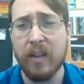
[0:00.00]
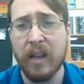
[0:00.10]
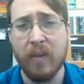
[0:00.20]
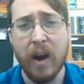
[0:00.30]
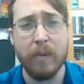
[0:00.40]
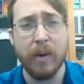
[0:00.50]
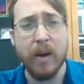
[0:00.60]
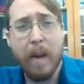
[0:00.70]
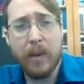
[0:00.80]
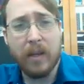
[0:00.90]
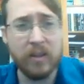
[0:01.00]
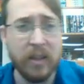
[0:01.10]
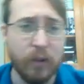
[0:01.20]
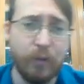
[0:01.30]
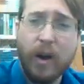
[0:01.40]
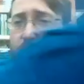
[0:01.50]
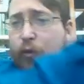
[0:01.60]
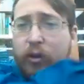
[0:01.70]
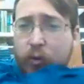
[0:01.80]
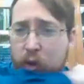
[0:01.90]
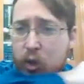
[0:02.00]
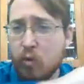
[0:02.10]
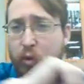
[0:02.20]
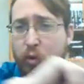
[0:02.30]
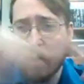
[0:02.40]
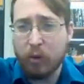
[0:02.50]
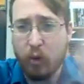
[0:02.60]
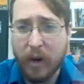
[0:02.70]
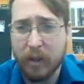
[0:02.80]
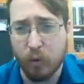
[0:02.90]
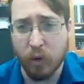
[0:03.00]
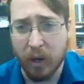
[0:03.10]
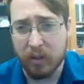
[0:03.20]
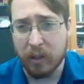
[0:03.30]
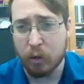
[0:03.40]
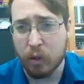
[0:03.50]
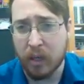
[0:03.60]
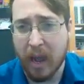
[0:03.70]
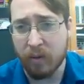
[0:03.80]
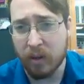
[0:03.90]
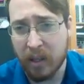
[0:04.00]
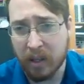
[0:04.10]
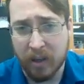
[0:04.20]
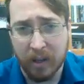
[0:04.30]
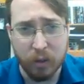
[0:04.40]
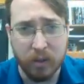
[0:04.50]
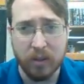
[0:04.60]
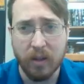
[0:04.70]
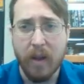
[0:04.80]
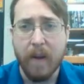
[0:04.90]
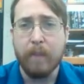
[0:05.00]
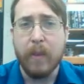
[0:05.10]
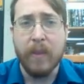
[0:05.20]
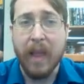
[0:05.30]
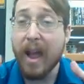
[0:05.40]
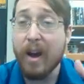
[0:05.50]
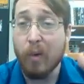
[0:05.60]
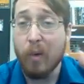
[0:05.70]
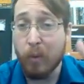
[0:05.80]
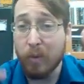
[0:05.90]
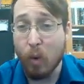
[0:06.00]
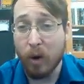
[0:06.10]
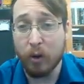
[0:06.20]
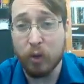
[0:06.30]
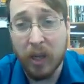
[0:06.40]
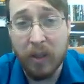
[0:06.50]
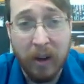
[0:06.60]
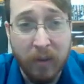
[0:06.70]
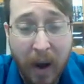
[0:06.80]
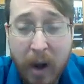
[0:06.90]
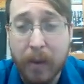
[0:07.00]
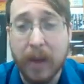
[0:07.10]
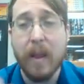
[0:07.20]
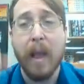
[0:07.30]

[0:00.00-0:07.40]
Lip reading: in the environment because this phosphorus was shooting through there, transferring its energy to everything it touches. Now, with more energy in the environment,